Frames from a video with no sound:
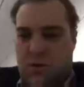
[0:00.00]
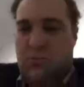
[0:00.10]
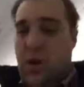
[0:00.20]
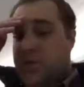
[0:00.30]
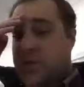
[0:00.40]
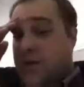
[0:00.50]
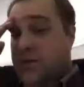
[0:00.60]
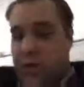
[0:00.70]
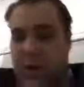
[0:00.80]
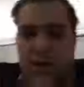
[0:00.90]
Raymond's got
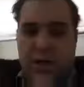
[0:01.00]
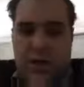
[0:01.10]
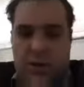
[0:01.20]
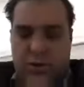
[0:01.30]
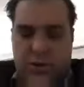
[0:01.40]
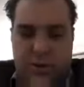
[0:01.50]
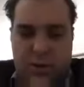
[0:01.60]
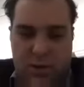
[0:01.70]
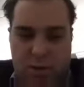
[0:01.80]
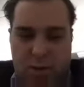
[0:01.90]
2,900.
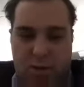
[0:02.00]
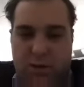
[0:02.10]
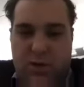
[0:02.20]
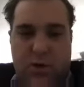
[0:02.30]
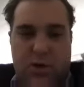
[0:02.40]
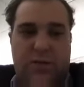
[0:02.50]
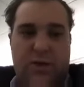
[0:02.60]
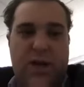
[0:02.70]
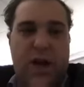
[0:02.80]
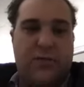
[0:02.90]
So if
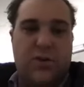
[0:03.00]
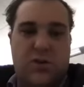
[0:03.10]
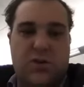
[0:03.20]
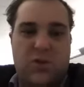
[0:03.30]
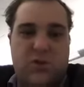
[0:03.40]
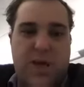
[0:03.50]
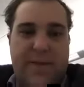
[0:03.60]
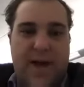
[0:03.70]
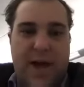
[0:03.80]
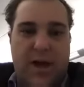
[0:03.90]
you just use
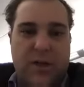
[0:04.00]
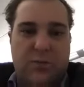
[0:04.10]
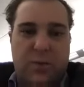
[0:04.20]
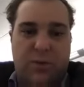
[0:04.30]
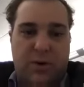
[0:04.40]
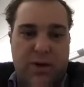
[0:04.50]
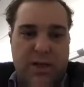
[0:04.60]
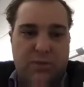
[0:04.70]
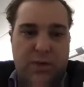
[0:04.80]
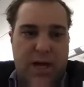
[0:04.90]
the algebra part,
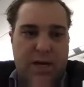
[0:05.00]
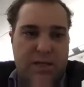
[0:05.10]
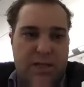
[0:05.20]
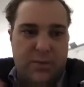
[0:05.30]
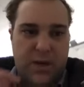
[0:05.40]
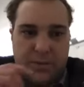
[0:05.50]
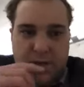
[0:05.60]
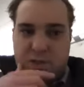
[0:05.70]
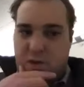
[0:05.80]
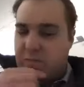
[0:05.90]
that's what I did, but I'm
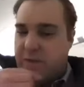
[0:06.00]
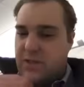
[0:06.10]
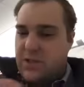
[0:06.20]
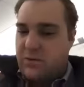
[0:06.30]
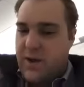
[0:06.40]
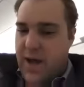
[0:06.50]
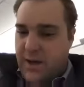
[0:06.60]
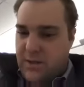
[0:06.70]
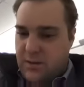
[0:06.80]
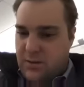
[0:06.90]
not sure if that's
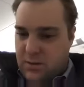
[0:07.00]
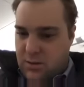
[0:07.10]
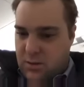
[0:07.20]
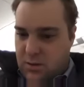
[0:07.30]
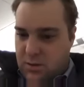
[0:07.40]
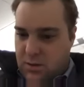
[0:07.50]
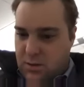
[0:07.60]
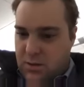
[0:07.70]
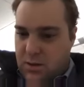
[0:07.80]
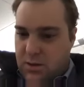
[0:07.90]
correct.
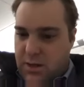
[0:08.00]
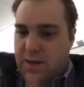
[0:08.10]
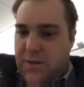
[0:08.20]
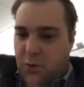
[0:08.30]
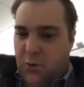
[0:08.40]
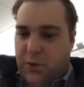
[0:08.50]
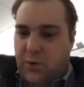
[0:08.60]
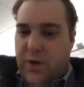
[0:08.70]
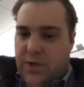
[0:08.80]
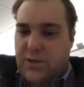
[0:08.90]
Yeah, the normal
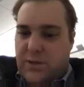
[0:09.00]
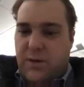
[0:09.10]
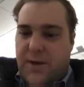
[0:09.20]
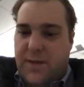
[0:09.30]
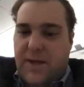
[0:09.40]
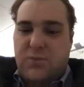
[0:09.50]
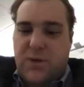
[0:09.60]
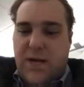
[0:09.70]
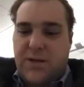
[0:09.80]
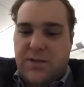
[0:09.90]
equation. Okay, that's what
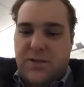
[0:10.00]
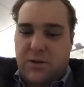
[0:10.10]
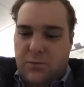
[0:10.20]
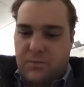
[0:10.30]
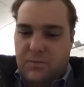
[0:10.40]
I did too.